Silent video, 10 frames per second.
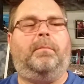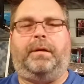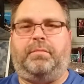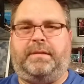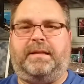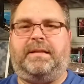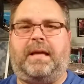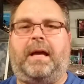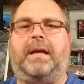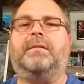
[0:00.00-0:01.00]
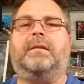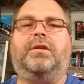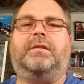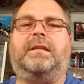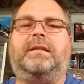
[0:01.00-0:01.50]
But it was this size, and
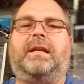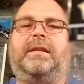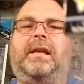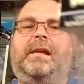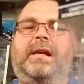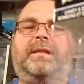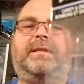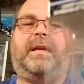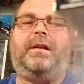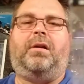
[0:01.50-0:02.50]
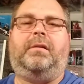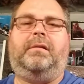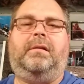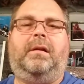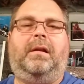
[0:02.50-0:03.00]
you can see he's got the headset on
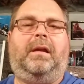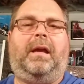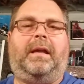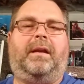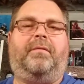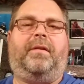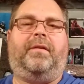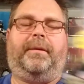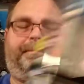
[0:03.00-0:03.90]
and everything.